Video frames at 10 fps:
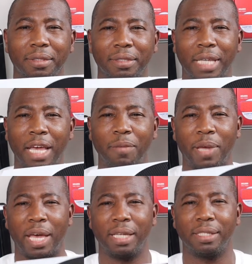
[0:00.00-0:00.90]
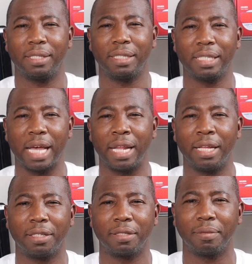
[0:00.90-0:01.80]
Game Pass, solid.
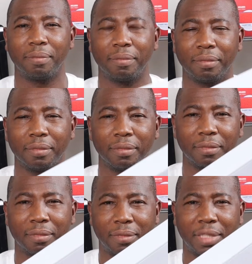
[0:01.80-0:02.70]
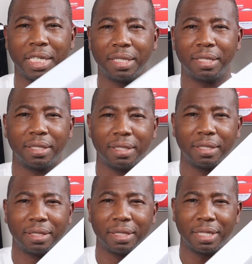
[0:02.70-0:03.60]
This
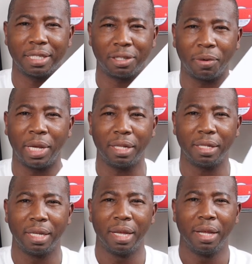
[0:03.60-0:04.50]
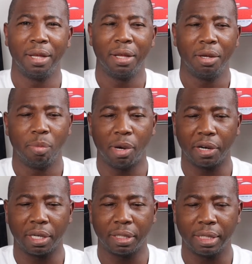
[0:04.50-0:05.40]
is a great
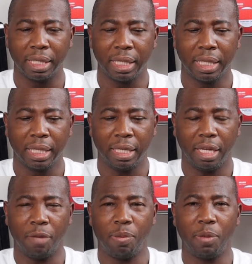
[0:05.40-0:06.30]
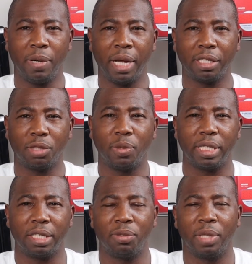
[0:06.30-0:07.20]
bargain. And people got the Switch
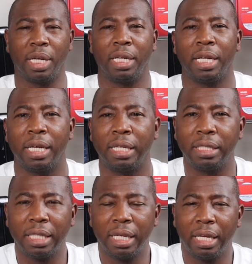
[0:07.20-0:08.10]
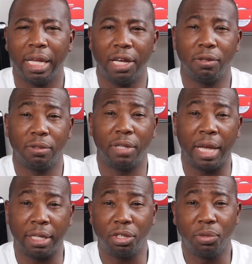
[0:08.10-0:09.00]
at $299, held
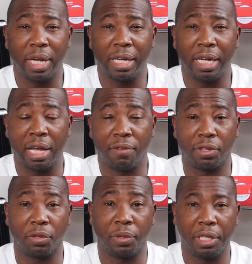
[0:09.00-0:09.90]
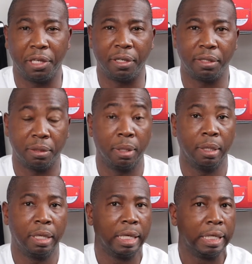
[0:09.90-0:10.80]
at $299 for 3 years,
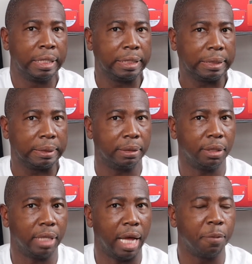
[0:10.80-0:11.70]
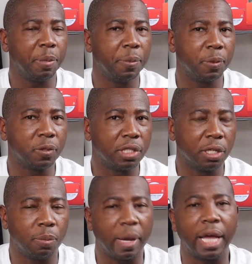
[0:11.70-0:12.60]
and people
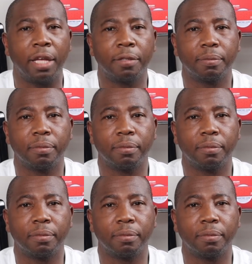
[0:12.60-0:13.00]
still buy it.